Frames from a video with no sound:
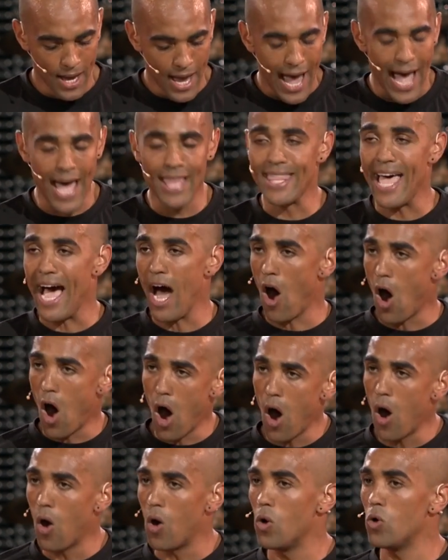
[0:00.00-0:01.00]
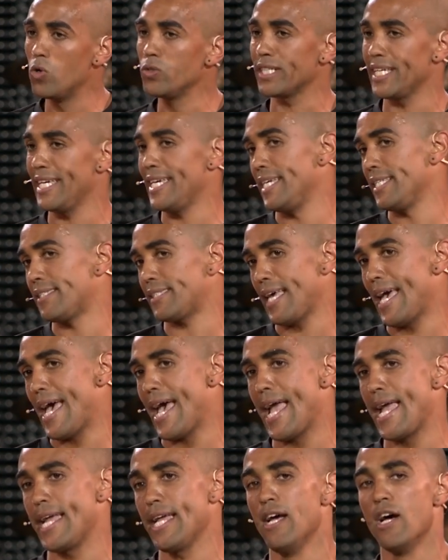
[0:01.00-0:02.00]
And that old is
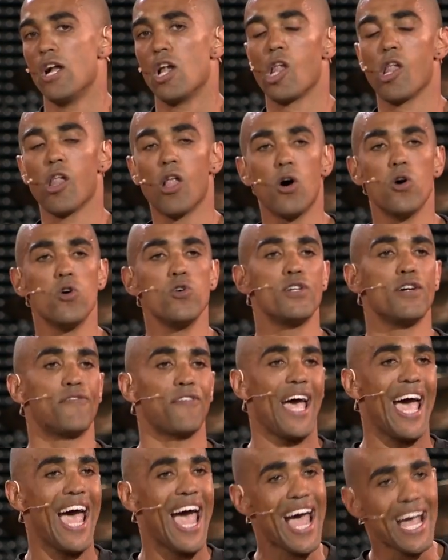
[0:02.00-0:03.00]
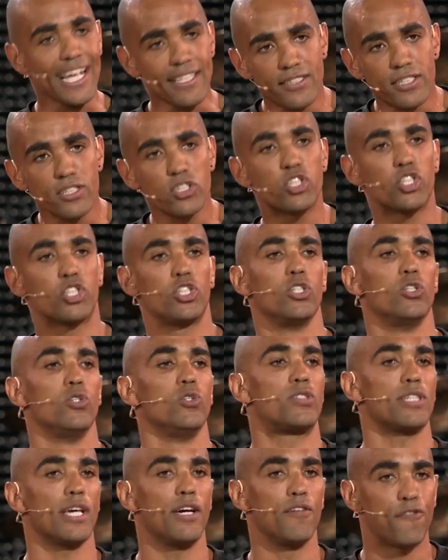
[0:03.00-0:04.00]
a load of
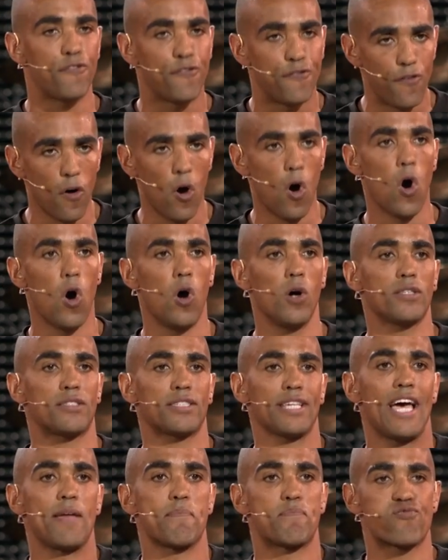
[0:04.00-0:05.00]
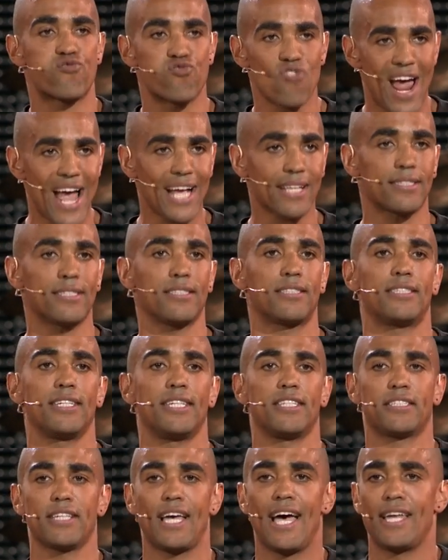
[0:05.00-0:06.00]
attitudes and thoughts and
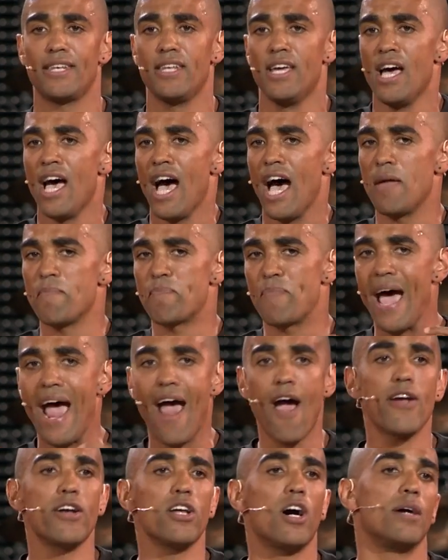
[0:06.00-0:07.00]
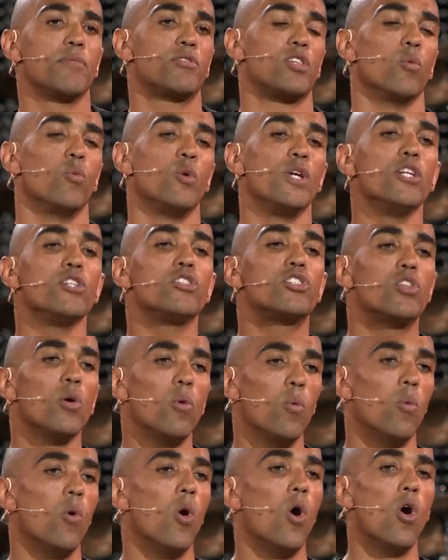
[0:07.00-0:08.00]
practices and, and paradigms that we used to
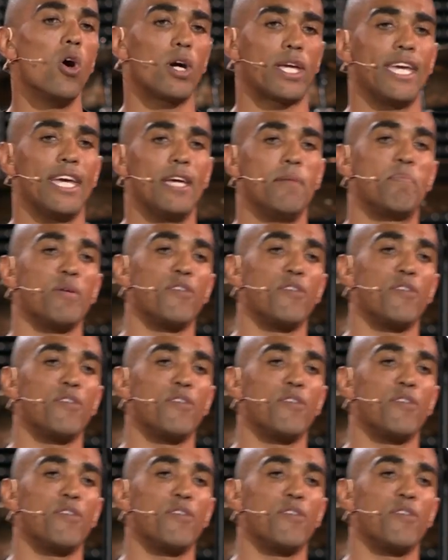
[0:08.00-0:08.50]
walk in